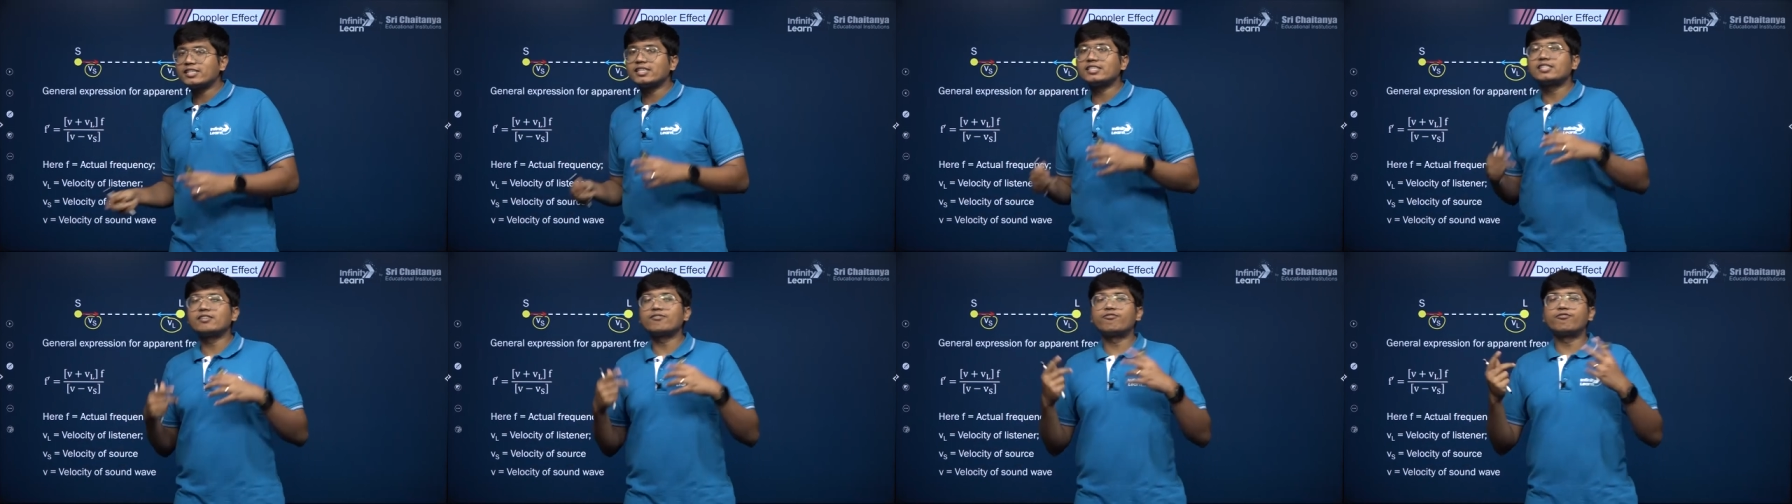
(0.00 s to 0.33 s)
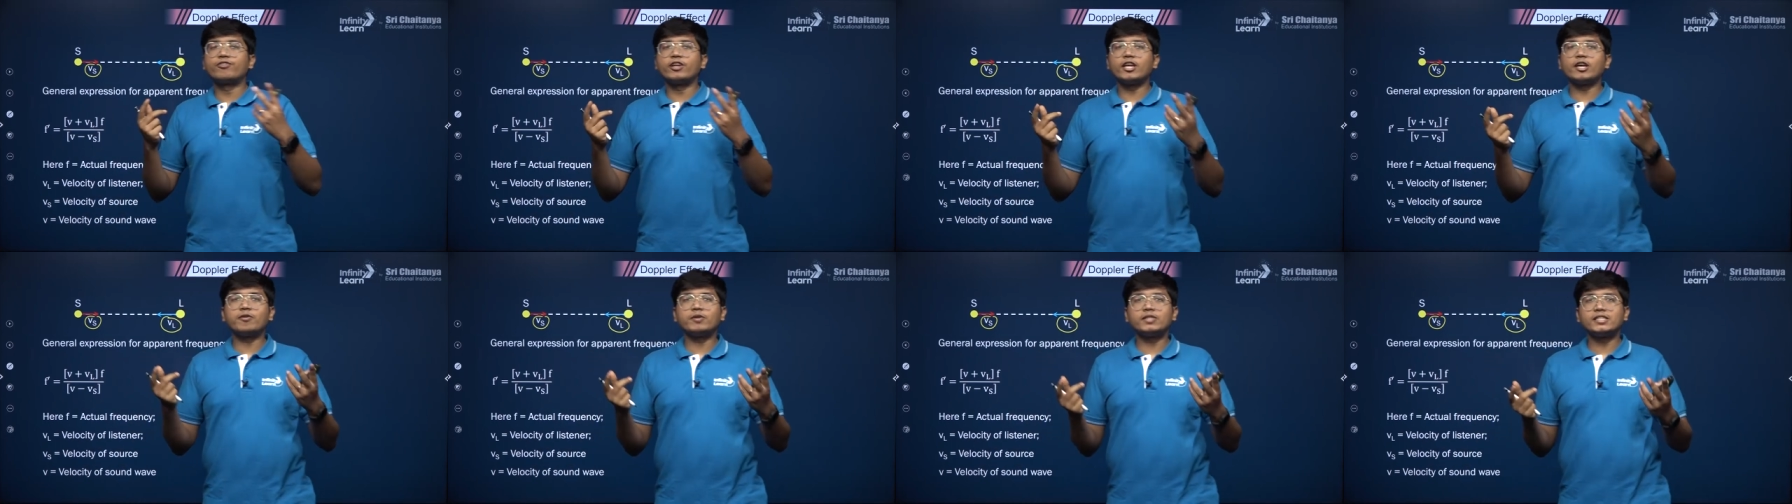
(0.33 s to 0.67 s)
is the
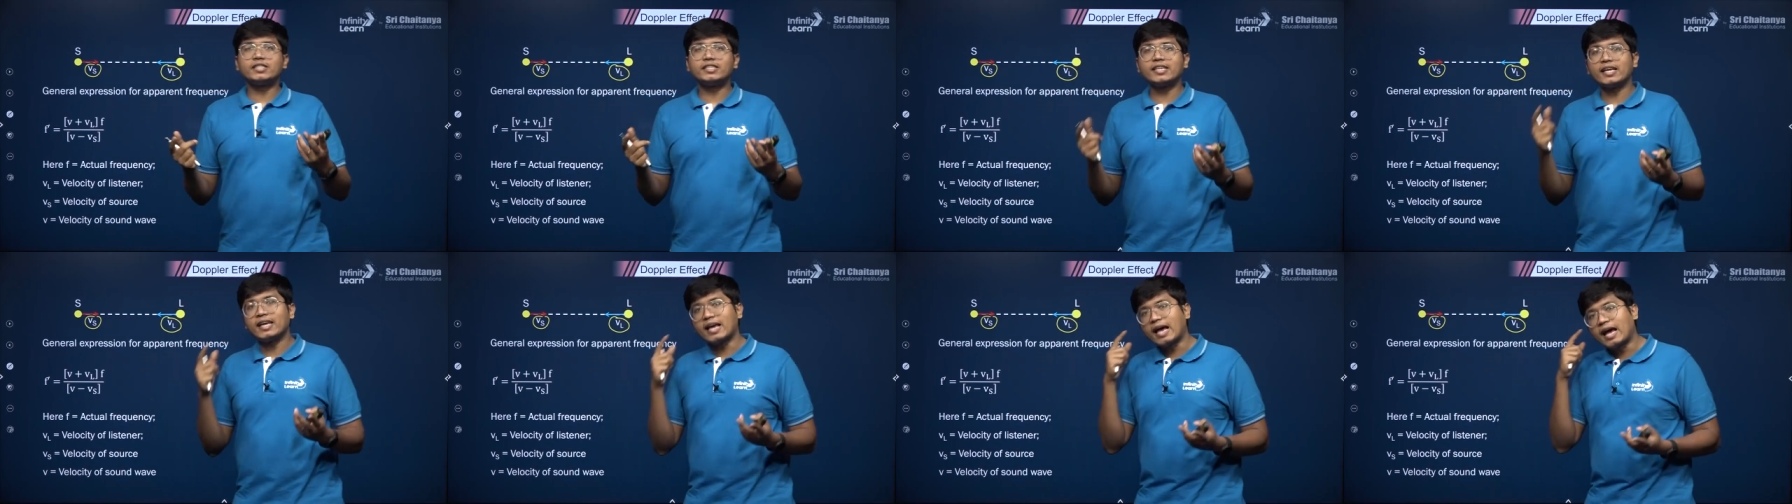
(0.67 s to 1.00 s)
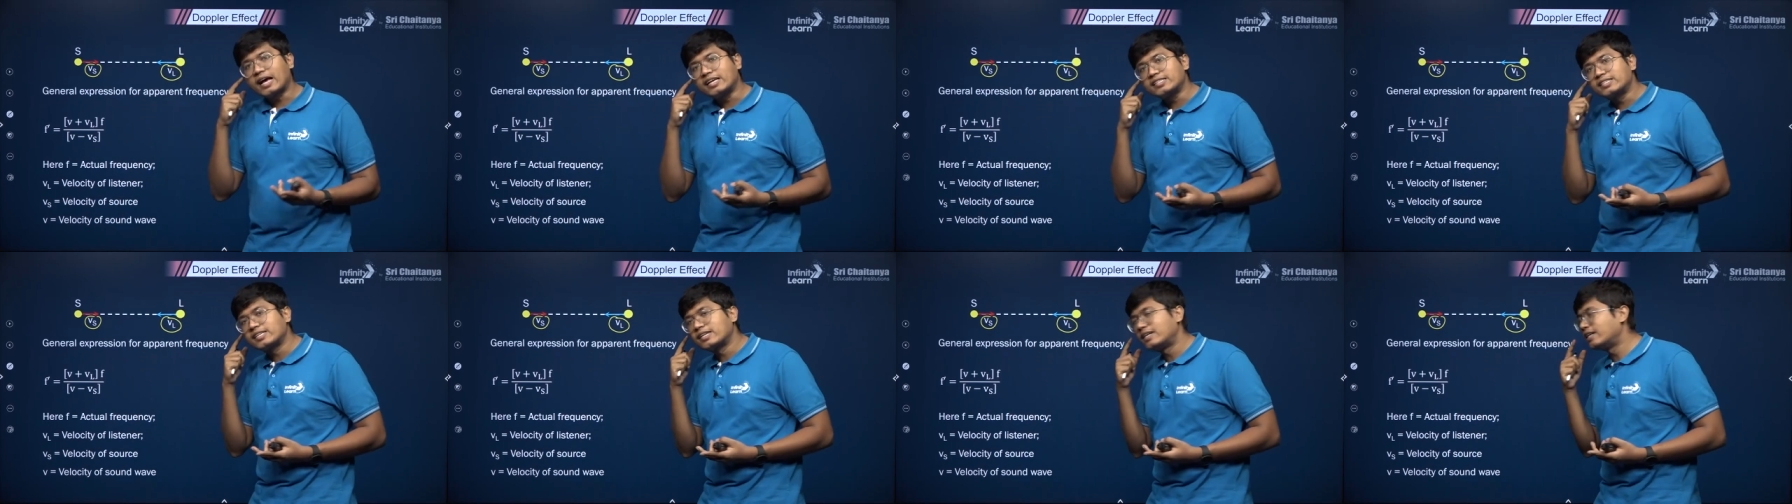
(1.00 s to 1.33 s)
frequency
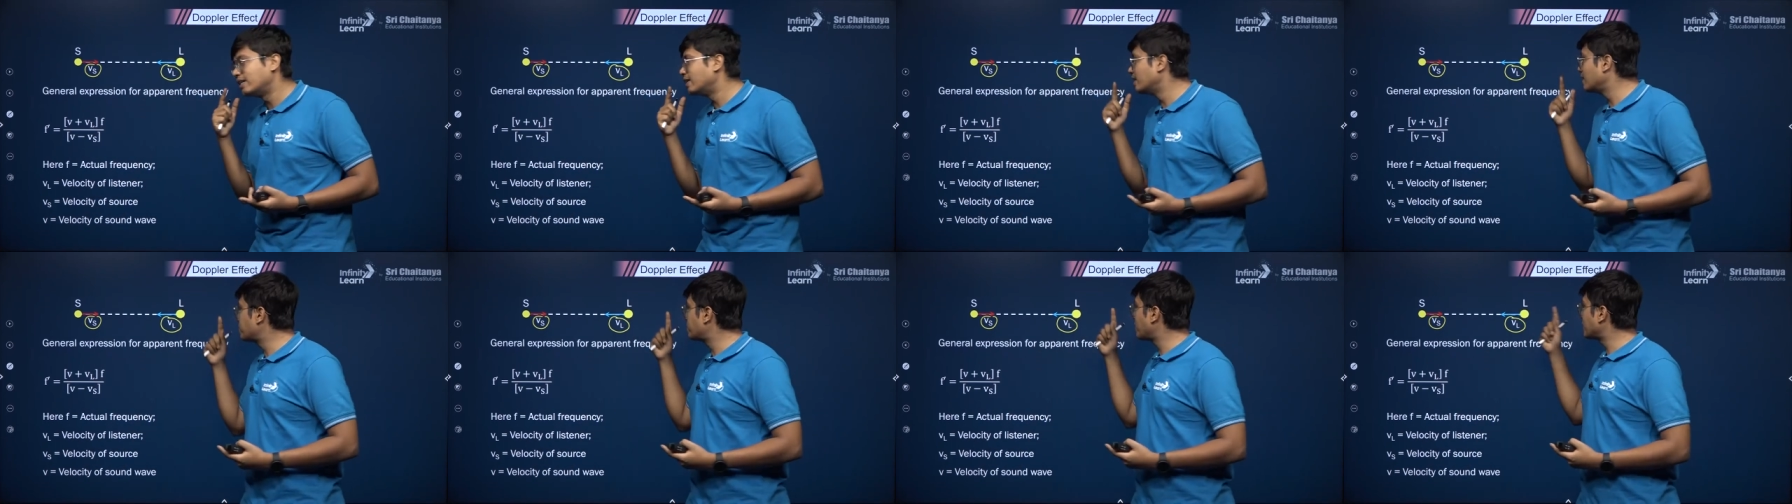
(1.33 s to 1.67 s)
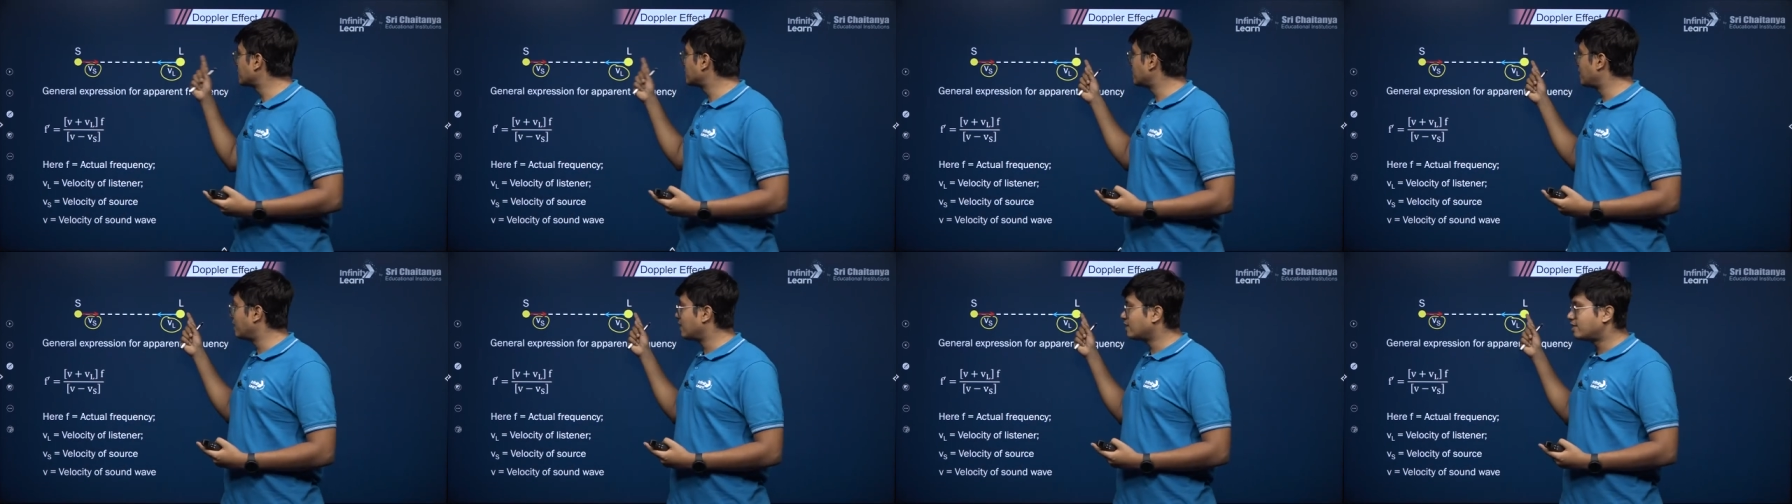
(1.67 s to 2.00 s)
as heard by
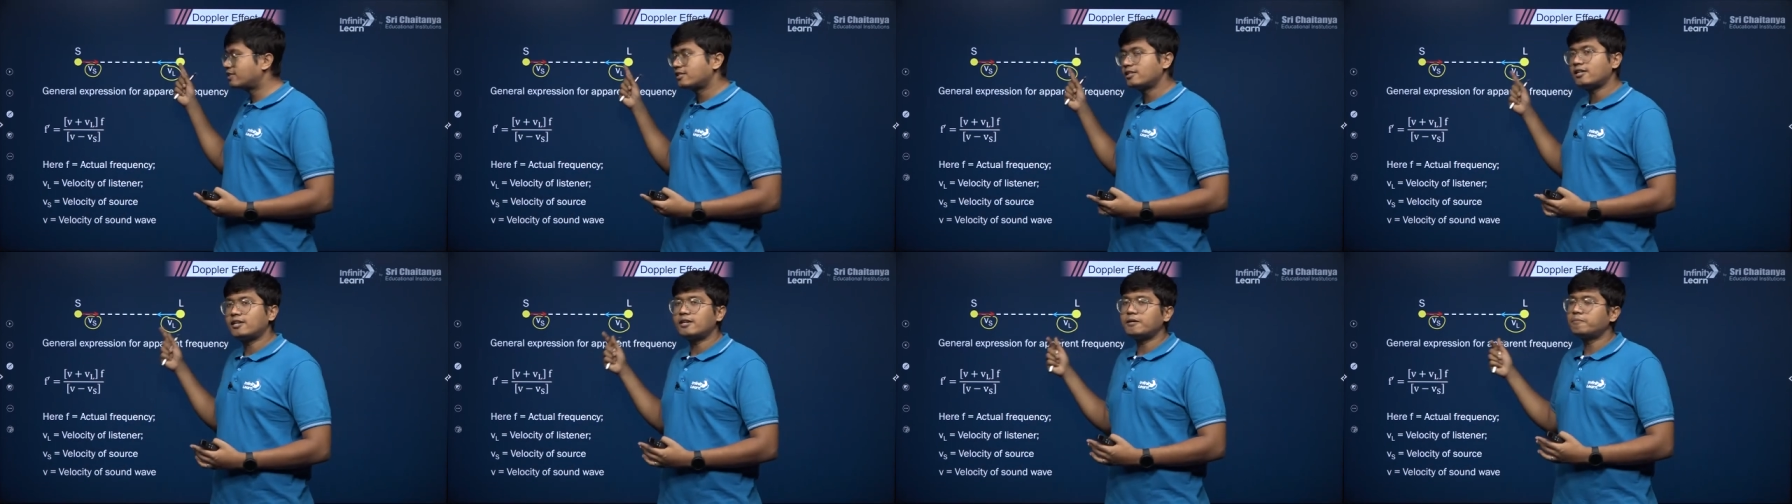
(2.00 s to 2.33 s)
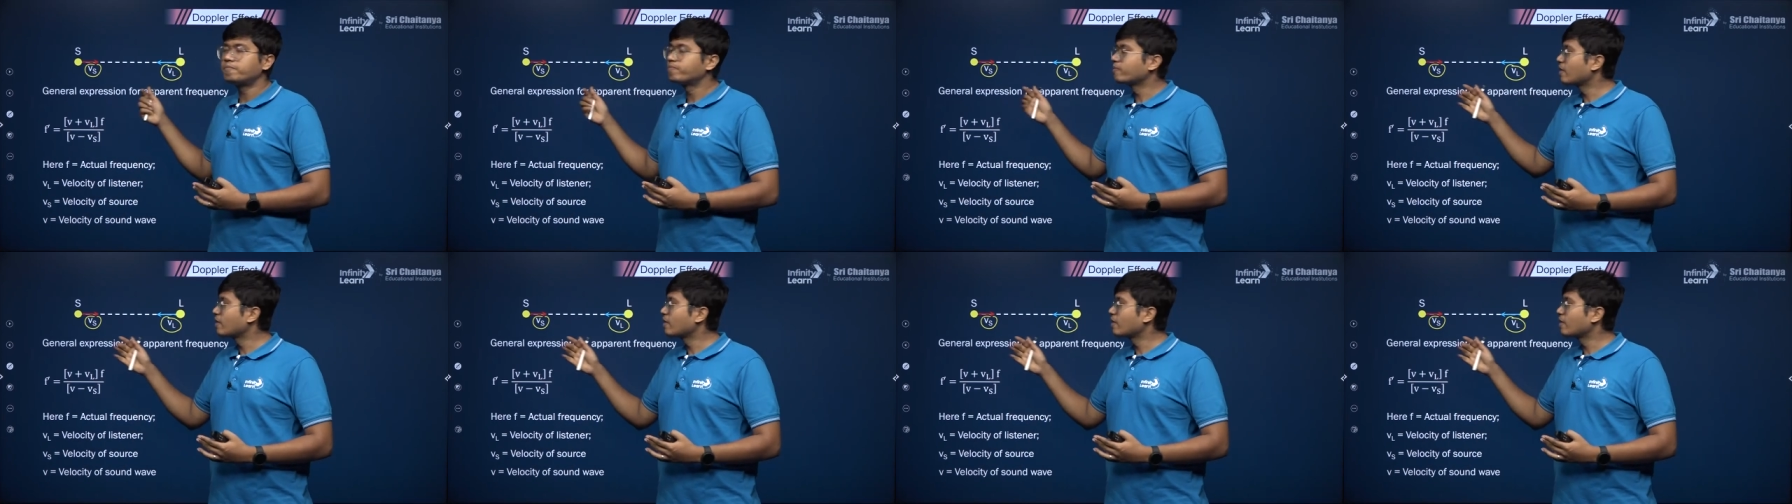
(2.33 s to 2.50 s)
the listener